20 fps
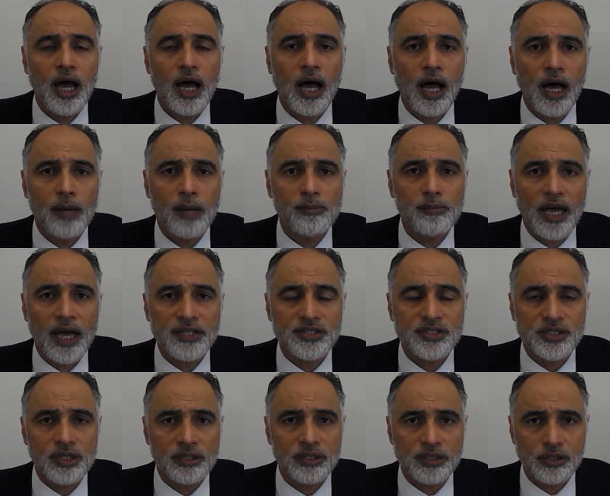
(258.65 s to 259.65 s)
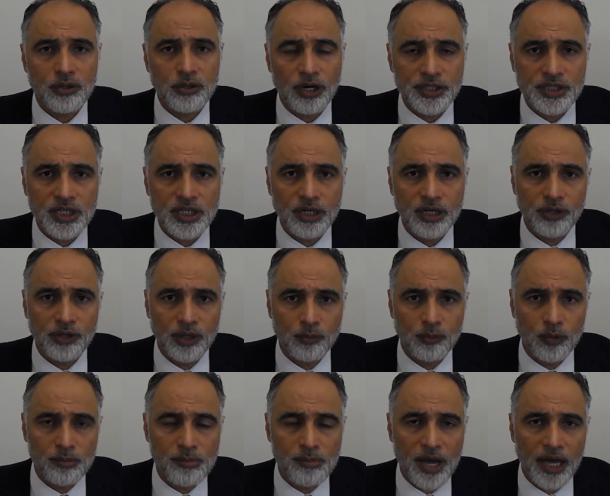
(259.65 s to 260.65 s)
and certain criteria
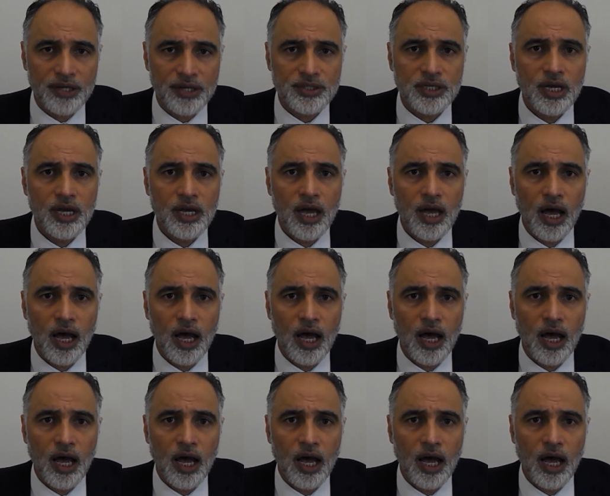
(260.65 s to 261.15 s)
were met,